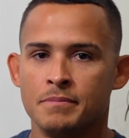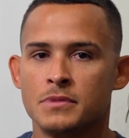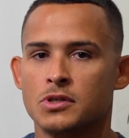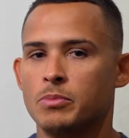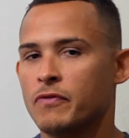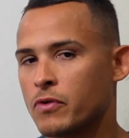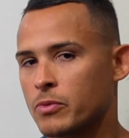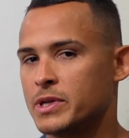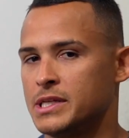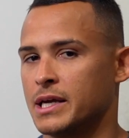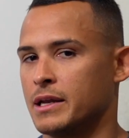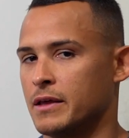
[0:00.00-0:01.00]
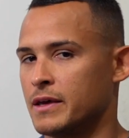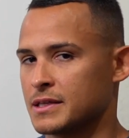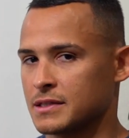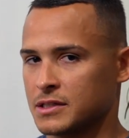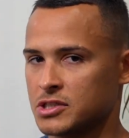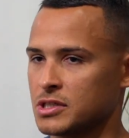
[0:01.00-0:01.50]
So before we dig into
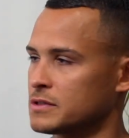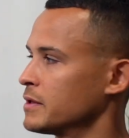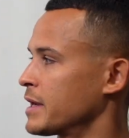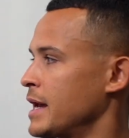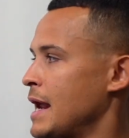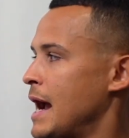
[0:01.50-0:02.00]
this, let's just look at